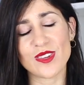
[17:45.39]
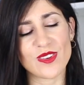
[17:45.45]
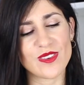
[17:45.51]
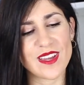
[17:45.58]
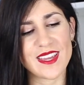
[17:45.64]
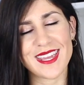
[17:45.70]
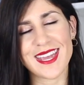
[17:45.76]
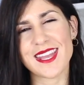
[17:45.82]

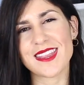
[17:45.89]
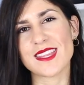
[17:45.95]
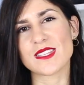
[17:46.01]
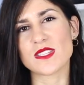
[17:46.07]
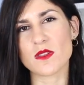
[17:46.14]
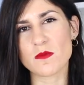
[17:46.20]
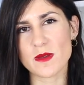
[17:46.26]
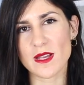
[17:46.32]
Again, they're
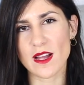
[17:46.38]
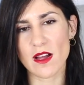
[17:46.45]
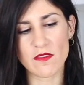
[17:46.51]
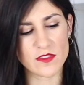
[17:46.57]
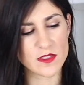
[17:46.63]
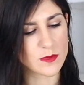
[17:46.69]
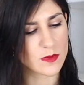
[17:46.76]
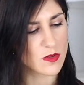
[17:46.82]
super
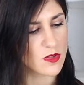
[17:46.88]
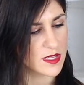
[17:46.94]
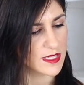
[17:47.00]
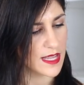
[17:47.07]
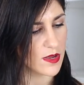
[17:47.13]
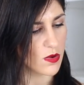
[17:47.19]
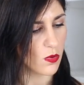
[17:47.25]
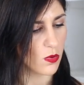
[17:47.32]
comfortable,
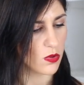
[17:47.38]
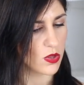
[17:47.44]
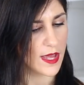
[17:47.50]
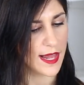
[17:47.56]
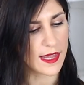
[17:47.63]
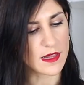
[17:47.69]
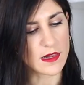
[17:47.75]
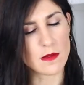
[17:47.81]
just like all
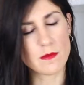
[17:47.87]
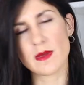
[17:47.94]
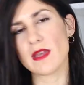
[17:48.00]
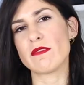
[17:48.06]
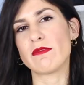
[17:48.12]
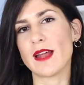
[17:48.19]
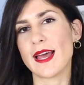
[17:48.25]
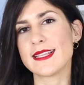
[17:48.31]
Charlotte
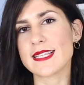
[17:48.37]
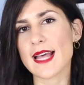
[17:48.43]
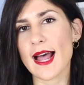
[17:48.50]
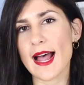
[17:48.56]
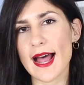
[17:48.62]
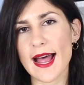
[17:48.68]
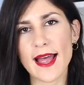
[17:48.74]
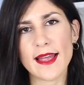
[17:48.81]
Olympia flats
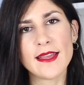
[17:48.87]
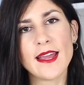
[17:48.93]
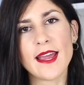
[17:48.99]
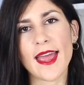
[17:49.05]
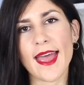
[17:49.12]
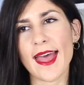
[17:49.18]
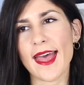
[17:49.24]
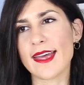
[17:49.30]
are,
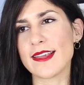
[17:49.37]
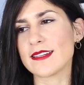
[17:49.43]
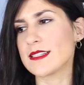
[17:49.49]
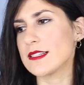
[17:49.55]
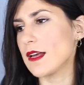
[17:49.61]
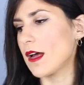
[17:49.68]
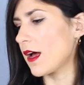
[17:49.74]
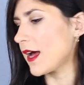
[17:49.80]

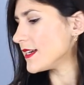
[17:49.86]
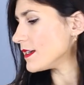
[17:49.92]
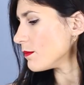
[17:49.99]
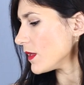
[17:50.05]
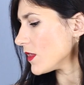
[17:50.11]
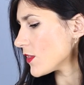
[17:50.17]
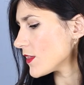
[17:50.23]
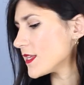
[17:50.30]
and I
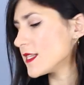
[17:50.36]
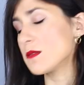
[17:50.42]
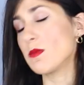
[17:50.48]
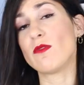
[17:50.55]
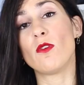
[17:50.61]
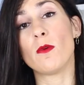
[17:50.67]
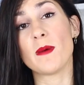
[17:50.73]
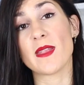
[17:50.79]
didn't mention this
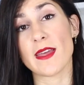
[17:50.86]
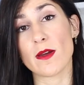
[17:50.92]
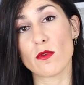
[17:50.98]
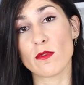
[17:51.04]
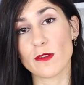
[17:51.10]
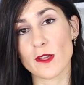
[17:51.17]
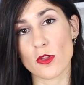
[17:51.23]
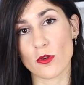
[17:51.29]
before, but they
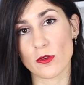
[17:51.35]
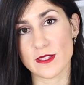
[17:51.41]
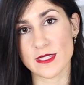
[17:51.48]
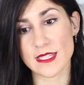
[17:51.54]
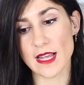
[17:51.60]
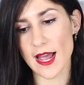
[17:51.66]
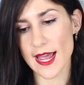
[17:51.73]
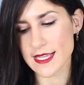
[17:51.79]
all fit true to
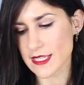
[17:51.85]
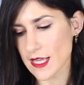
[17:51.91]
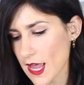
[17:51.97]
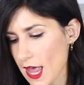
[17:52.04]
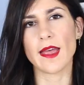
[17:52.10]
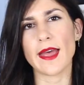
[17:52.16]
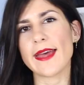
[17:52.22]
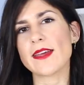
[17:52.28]
size.
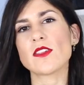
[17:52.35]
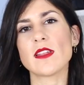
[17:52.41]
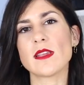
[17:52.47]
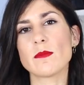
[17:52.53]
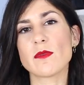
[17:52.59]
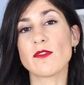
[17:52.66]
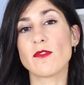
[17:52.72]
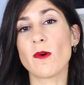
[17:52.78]

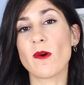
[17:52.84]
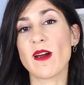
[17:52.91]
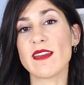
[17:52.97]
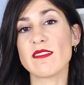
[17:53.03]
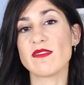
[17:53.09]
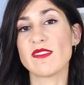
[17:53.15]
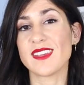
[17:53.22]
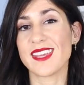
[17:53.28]
Actually, before
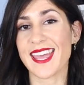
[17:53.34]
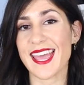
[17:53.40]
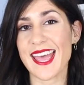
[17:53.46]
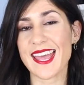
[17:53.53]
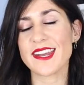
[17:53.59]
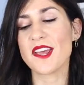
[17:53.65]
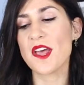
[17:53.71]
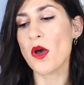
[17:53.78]
I
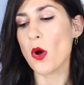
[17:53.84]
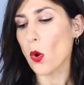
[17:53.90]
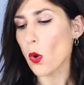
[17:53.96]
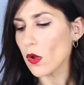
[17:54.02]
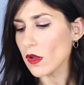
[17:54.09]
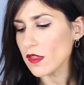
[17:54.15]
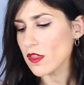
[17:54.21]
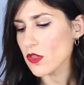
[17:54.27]
forget,
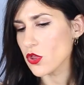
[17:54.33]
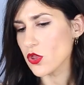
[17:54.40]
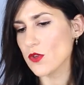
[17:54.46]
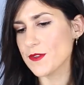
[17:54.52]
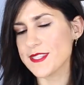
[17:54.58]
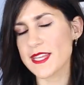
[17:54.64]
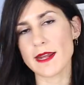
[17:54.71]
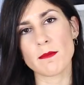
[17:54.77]
all of the
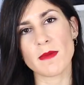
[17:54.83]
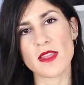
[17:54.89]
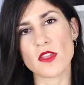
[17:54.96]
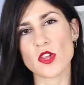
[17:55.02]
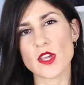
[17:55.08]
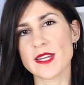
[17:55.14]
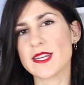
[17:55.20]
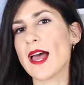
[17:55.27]
shoes that I
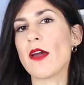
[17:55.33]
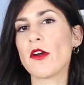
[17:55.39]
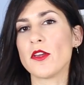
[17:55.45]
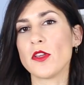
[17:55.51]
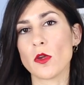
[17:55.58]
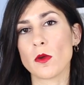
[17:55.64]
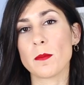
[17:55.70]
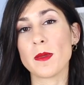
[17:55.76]
mentioned are
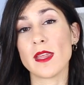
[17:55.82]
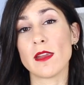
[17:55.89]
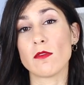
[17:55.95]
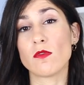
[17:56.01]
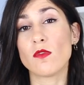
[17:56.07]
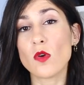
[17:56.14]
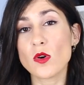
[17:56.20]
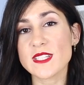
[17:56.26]

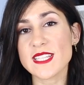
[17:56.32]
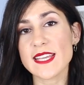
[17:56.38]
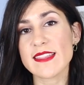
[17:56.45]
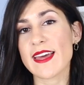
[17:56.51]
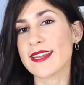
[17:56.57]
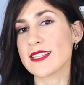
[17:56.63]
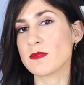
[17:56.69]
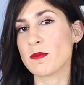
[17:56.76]
European 40.
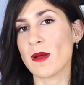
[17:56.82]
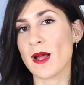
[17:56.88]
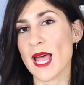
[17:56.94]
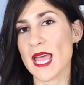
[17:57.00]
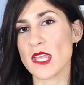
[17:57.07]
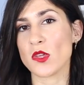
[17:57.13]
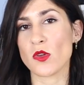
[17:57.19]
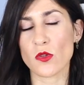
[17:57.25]
That is
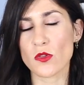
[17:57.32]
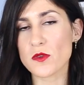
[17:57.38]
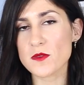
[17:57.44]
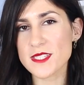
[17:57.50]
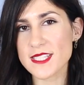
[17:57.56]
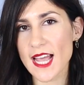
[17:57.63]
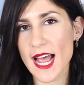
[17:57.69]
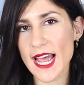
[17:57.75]
my
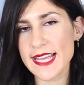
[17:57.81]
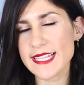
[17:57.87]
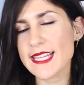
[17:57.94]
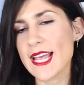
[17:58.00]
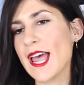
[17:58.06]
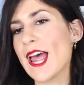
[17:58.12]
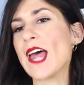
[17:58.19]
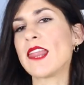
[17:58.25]
usual
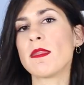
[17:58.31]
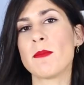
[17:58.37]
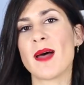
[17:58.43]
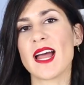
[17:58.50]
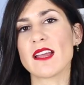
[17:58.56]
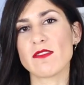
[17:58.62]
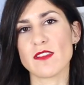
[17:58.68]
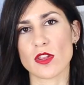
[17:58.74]
size, and the
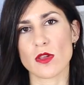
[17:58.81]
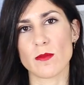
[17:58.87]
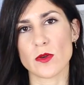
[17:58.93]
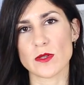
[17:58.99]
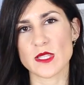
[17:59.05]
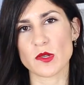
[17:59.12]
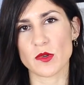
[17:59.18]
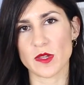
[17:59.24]
Mark Fisher
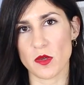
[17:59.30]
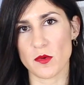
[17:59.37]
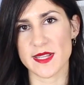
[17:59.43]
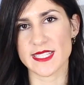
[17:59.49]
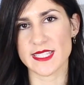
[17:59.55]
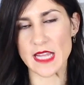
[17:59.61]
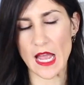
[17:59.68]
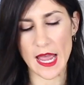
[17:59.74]
boots are
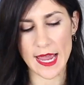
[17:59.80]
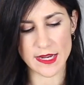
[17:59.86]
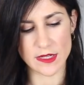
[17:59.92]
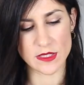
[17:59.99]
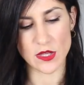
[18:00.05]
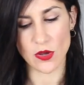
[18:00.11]
US 9.